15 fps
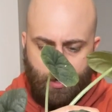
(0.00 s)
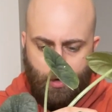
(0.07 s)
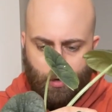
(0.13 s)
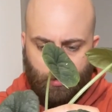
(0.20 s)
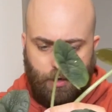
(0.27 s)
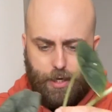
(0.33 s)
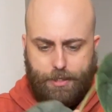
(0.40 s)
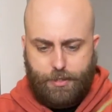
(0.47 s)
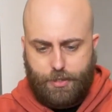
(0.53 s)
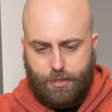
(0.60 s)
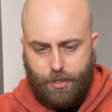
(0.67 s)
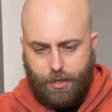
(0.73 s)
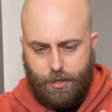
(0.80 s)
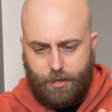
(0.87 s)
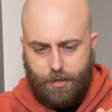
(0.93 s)
All right,
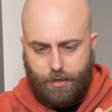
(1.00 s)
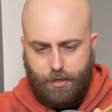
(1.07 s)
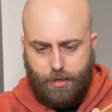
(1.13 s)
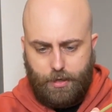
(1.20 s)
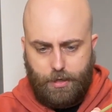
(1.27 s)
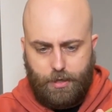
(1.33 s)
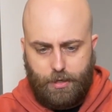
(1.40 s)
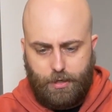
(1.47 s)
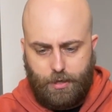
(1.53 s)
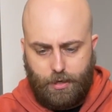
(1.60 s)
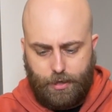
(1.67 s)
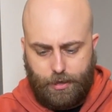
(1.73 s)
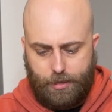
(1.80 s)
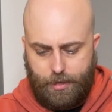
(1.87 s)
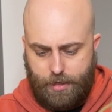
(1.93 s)
so
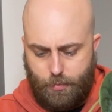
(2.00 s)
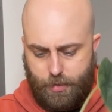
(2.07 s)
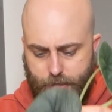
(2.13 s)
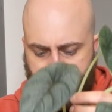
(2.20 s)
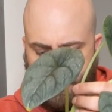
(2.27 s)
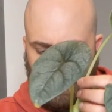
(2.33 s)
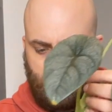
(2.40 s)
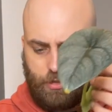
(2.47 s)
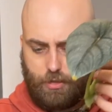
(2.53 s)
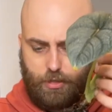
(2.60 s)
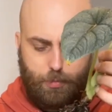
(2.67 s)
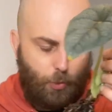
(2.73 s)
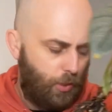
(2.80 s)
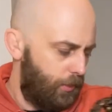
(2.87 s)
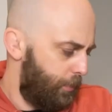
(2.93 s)
I think we're just going to use a
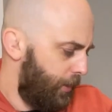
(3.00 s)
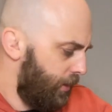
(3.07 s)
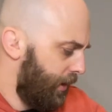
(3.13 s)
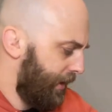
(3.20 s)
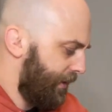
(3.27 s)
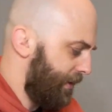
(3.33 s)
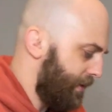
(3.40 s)
smaller pot like